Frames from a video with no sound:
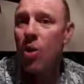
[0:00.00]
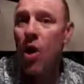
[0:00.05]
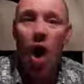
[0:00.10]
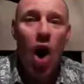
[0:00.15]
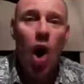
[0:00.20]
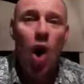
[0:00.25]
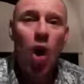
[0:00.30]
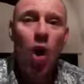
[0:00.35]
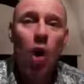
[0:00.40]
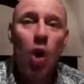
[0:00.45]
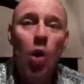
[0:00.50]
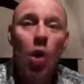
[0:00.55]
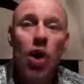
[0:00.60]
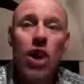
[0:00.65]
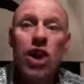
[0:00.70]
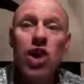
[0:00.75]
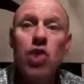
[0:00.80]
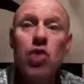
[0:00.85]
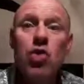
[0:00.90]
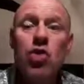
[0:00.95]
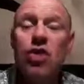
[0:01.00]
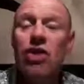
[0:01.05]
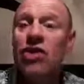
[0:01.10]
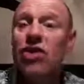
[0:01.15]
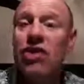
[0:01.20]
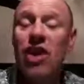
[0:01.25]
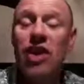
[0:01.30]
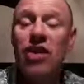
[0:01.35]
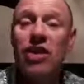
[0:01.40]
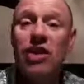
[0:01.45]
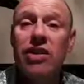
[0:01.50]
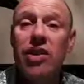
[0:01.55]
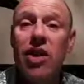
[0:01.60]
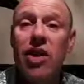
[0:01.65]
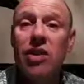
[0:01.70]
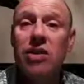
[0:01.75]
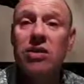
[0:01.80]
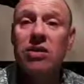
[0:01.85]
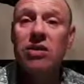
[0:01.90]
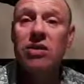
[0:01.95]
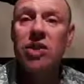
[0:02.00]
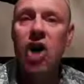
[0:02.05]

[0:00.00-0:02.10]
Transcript: holy Eucharist on the tongue,